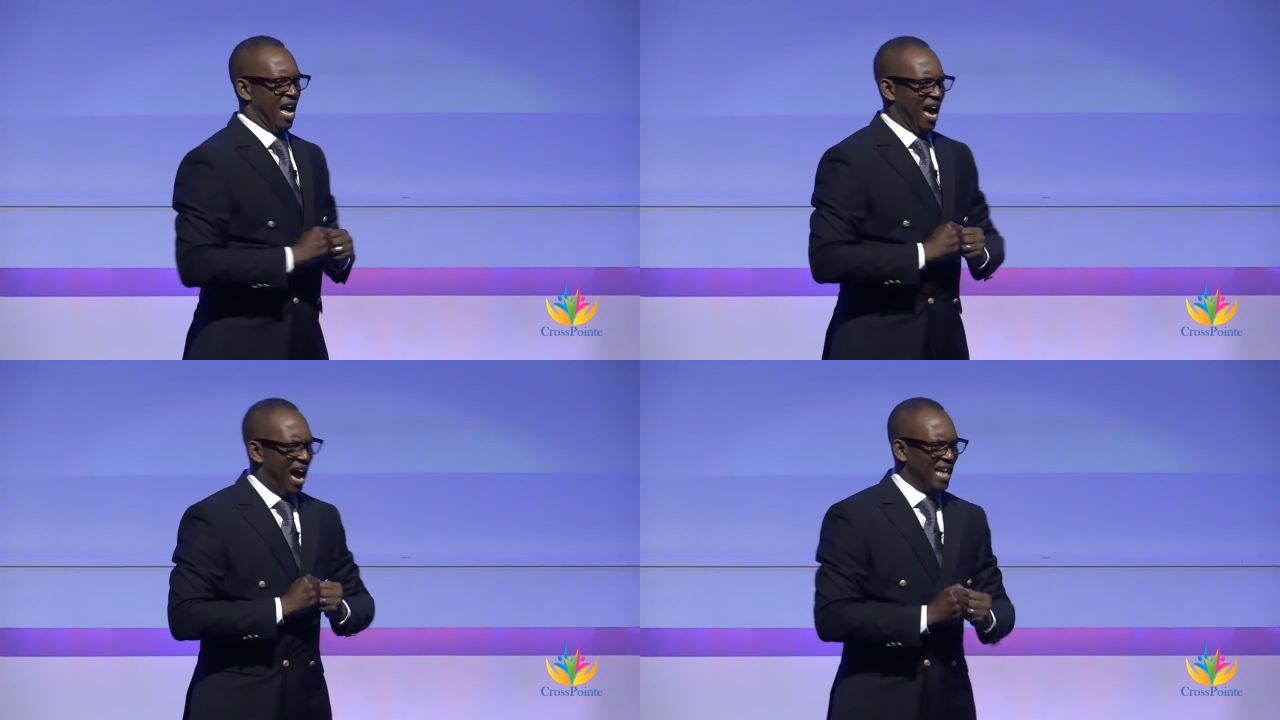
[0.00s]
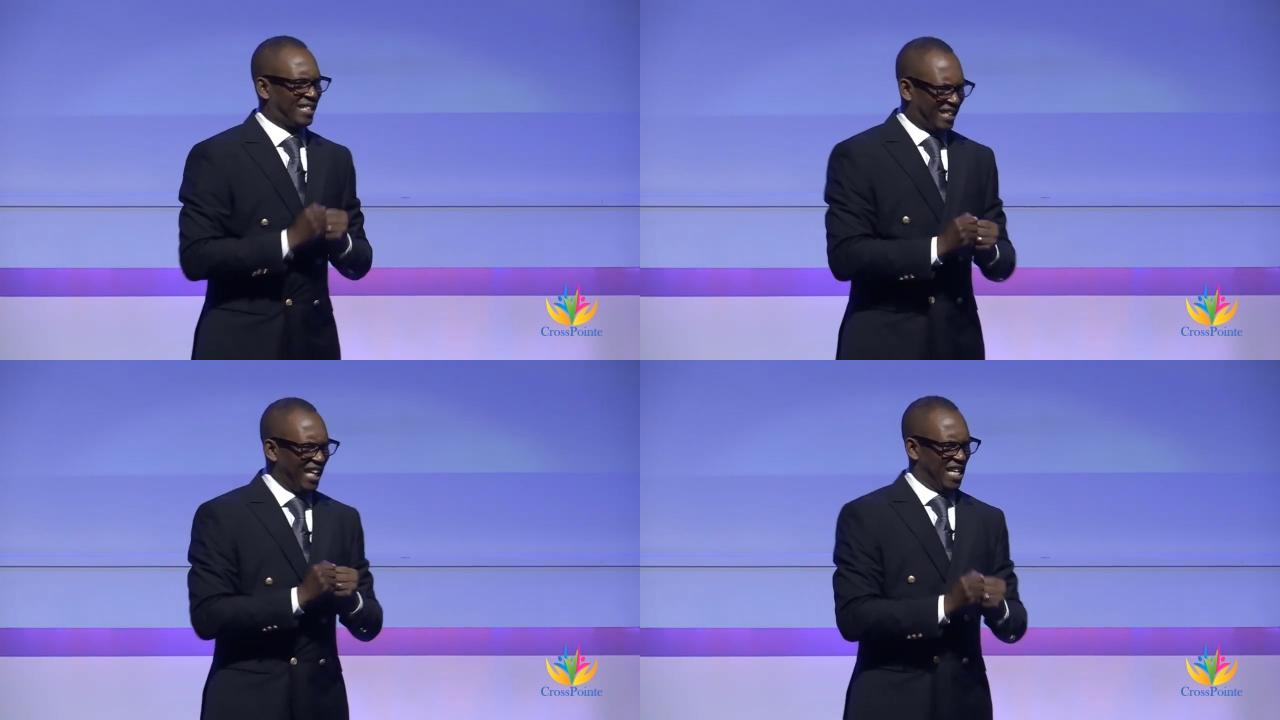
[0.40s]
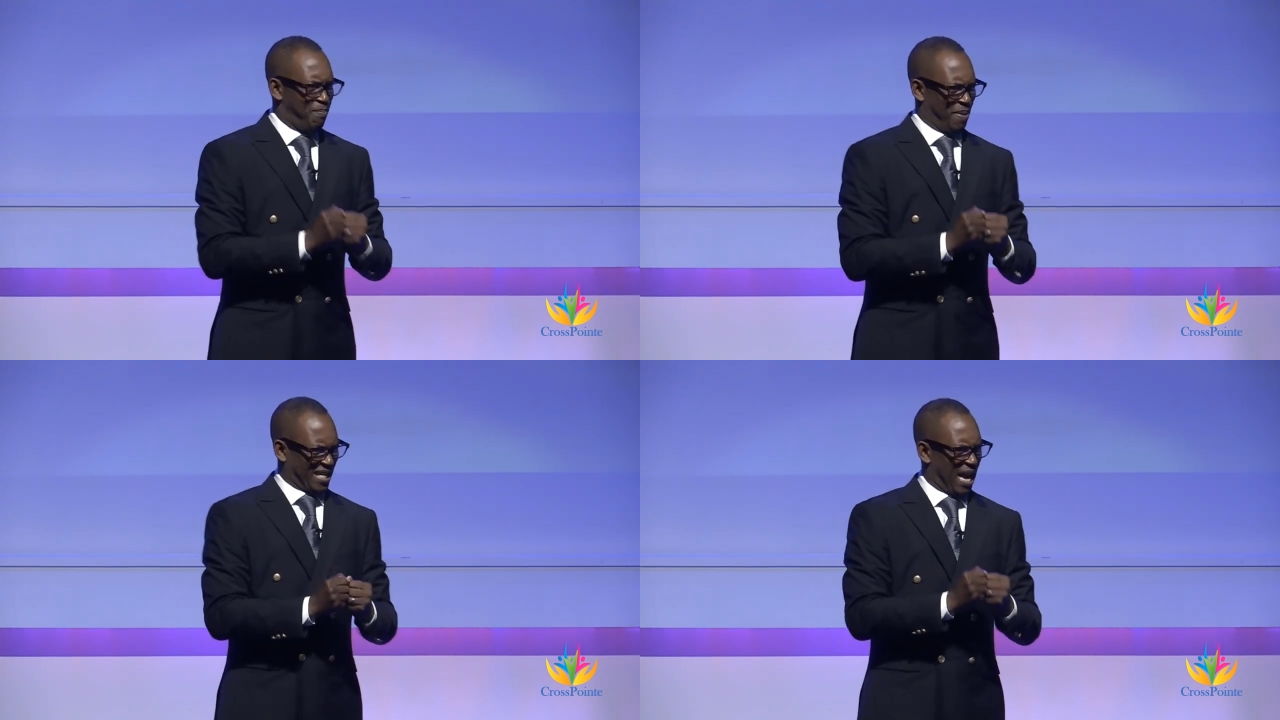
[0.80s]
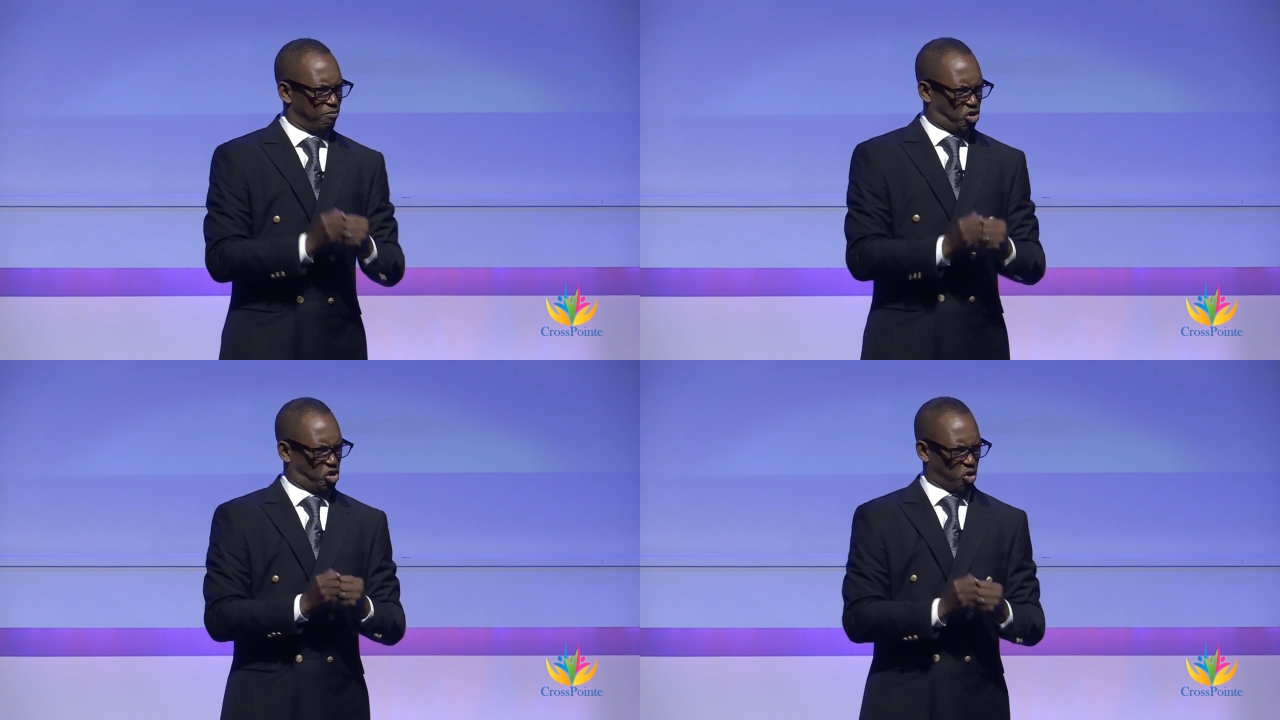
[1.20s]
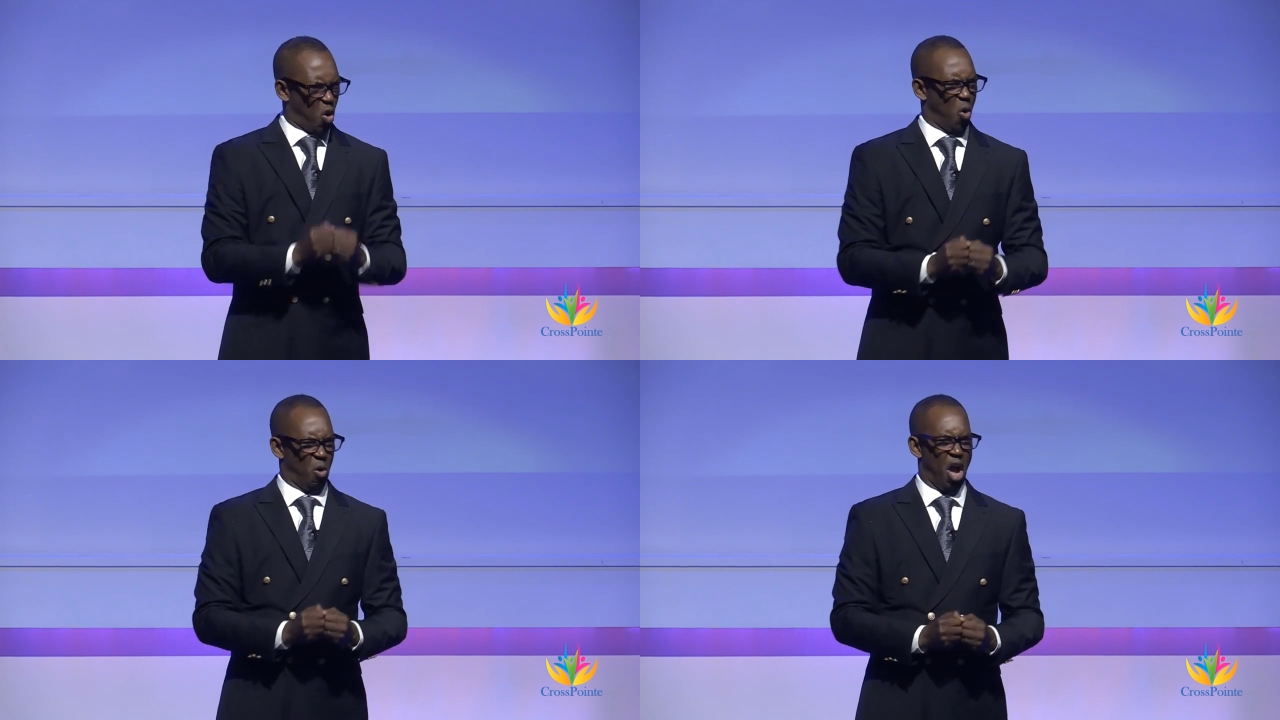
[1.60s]
until he becomes
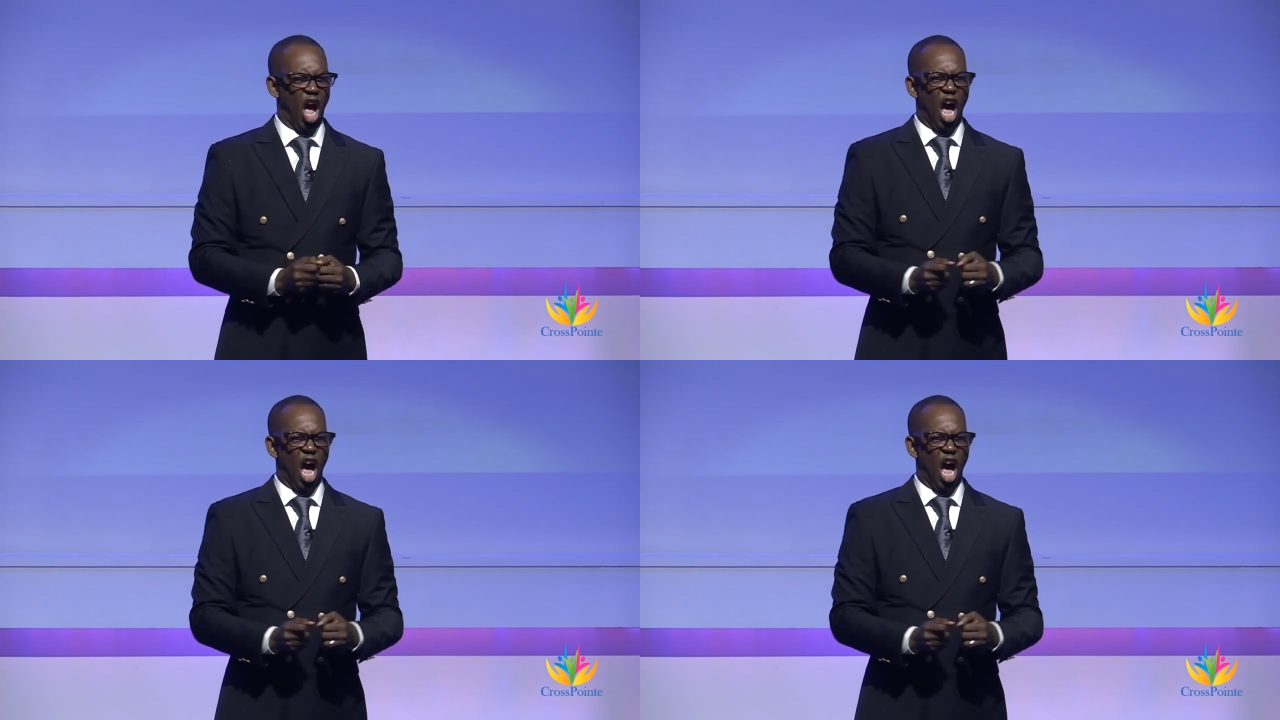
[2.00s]
strong,